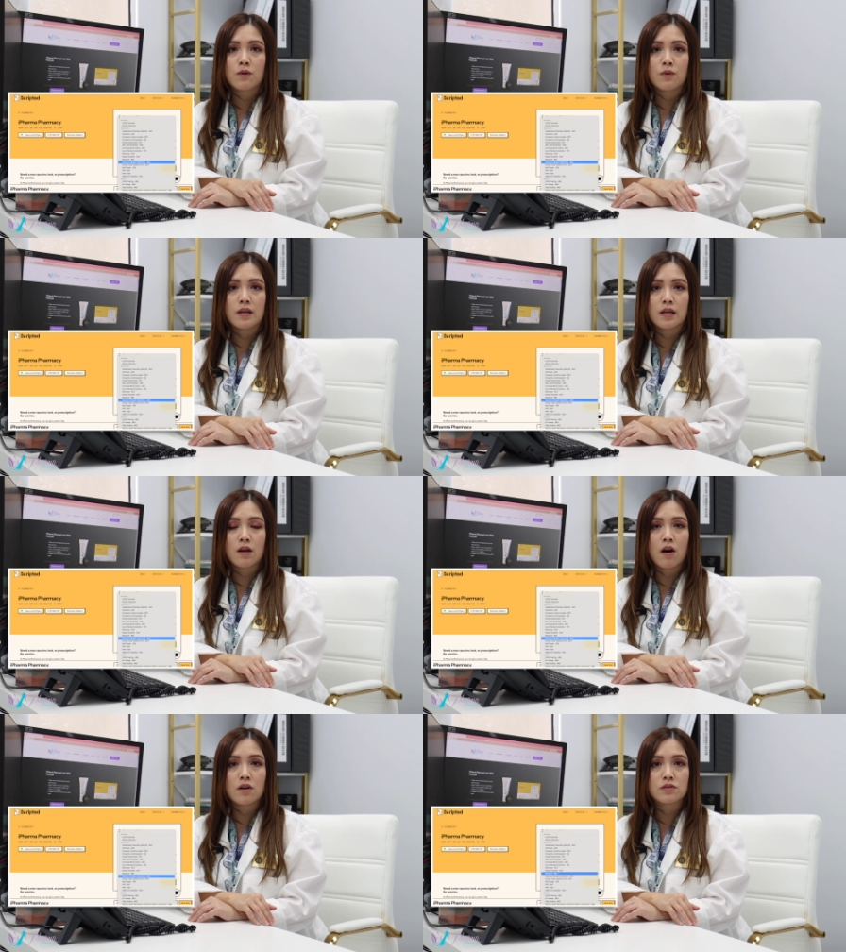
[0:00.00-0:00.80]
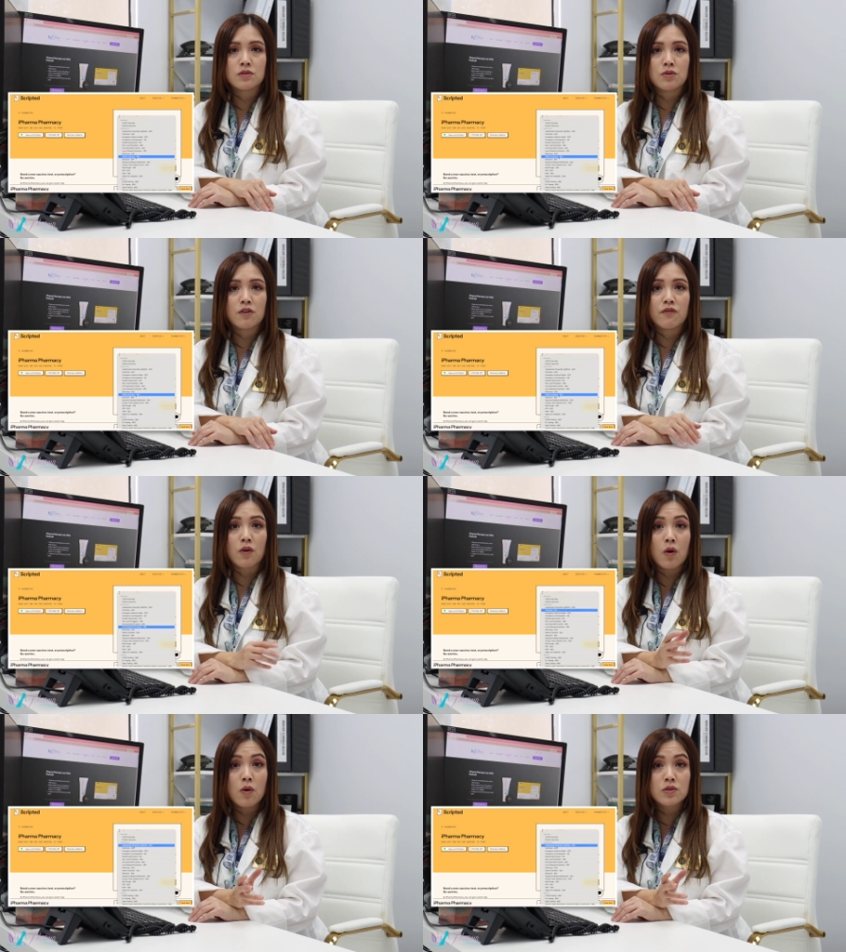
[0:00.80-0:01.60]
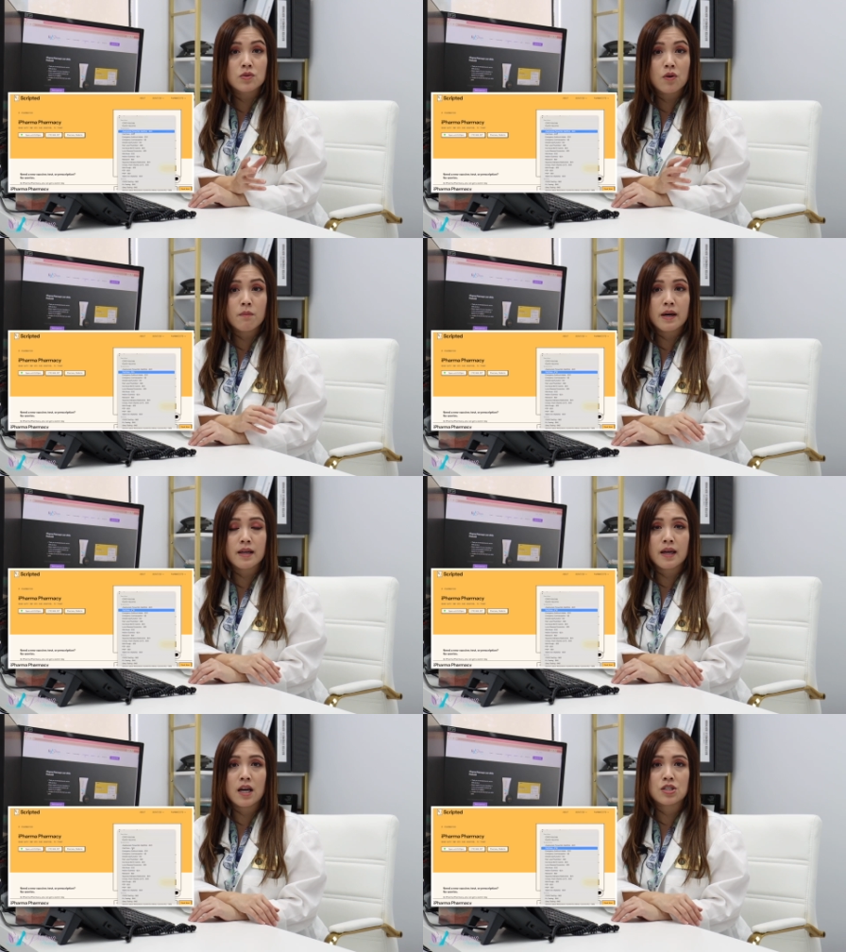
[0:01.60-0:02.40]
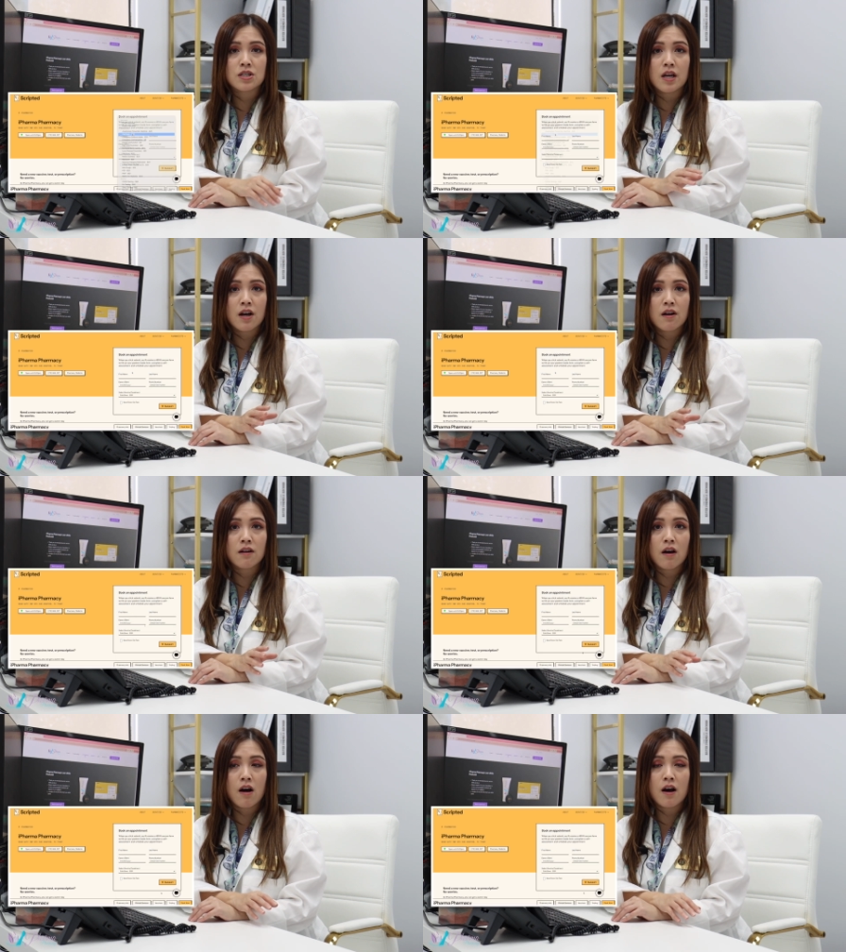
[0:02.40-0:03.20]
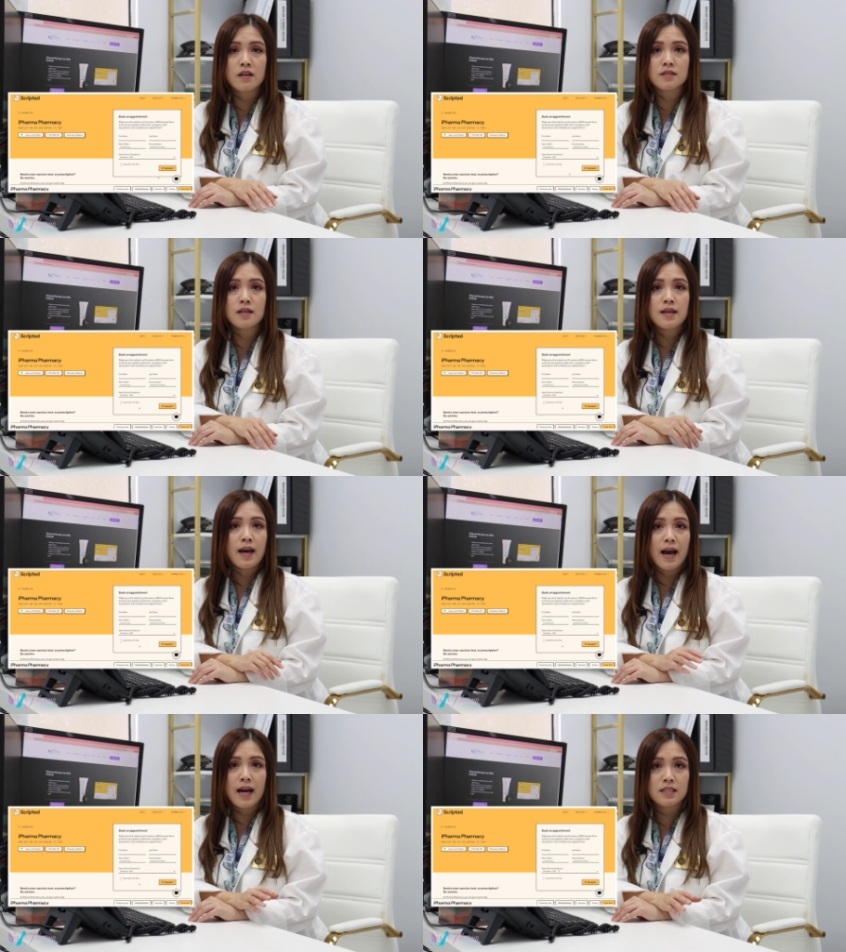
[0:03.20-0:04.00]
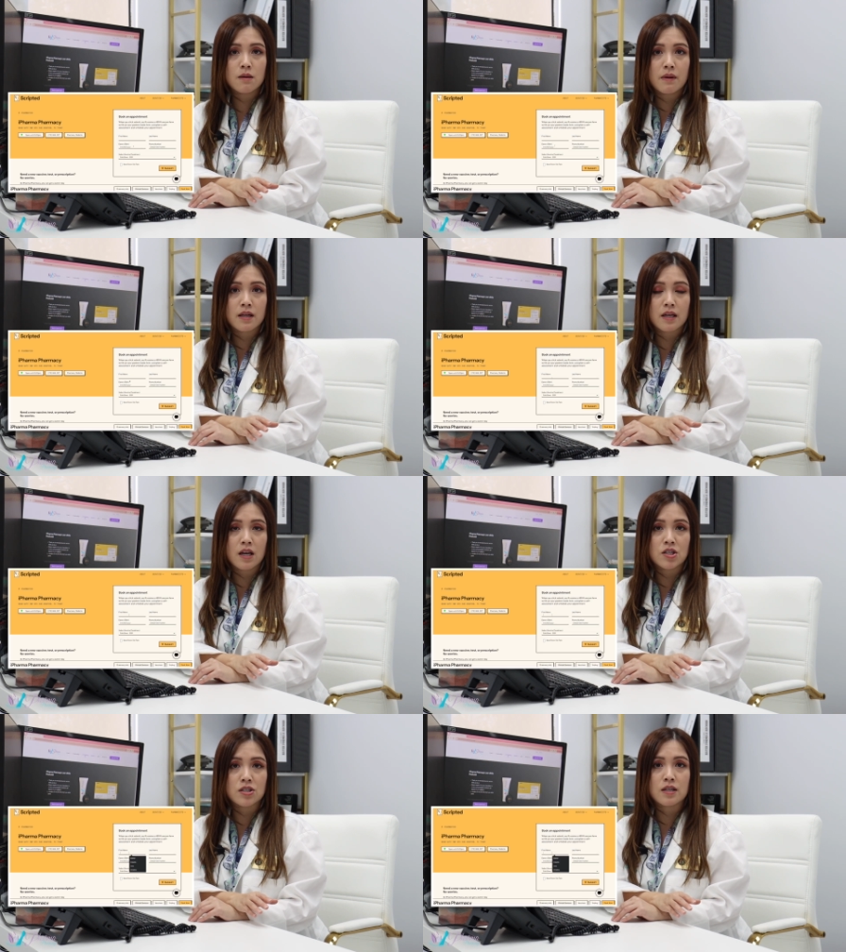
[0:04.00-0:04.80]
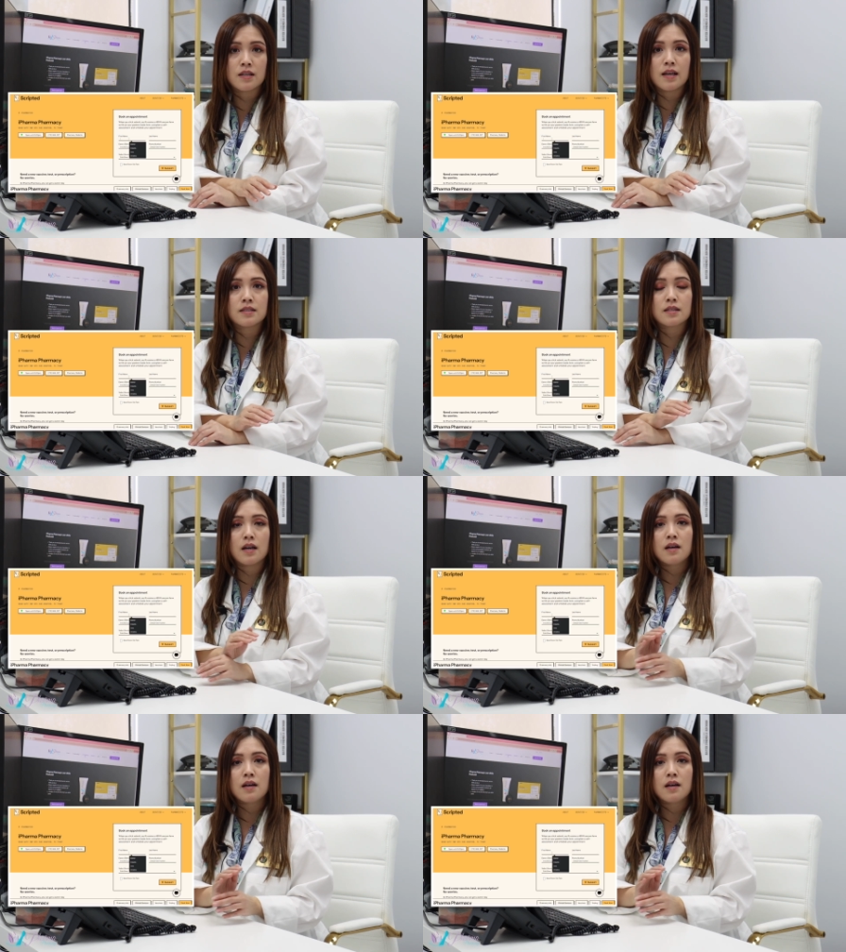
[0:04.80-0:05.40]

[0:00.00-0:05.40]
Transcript: We can also do it for cold sore medication, hair loss, acne medication. It's